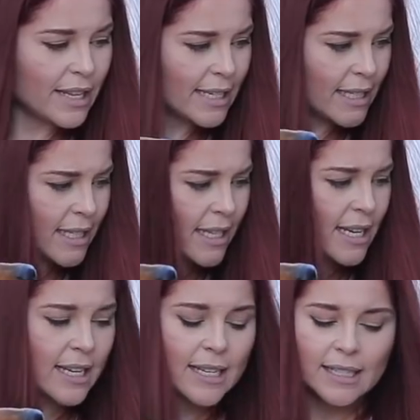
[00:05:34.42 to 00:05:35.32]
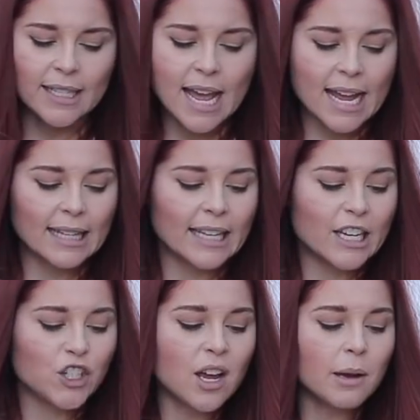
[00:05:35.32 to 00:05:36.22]
This is a
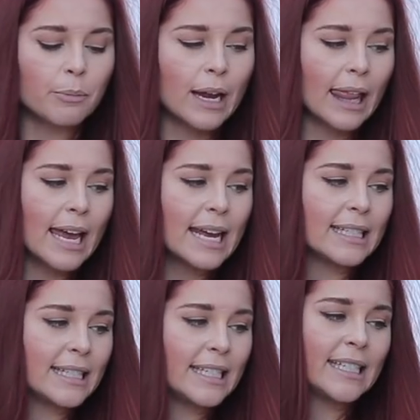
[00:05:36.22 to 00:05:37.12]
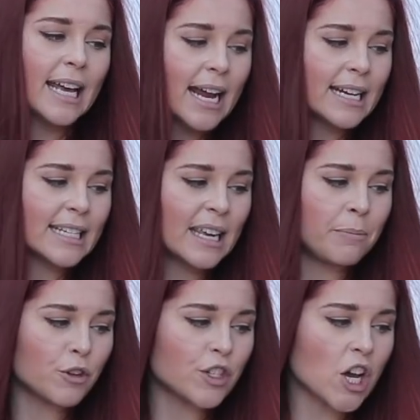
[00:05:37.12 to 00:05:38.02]
leash umbrella. It's designed to
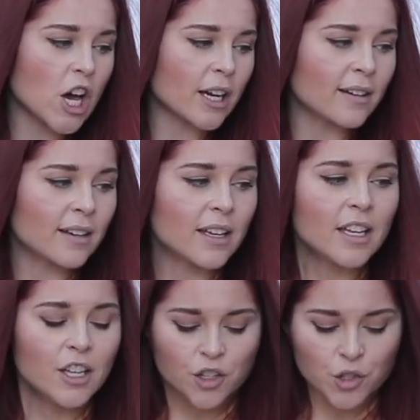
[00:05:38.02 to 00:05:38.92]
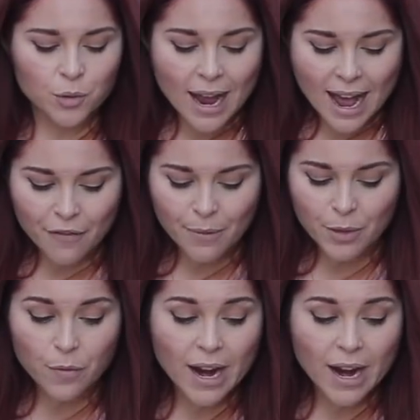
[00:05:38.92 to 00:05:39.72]
keep your dog dry from the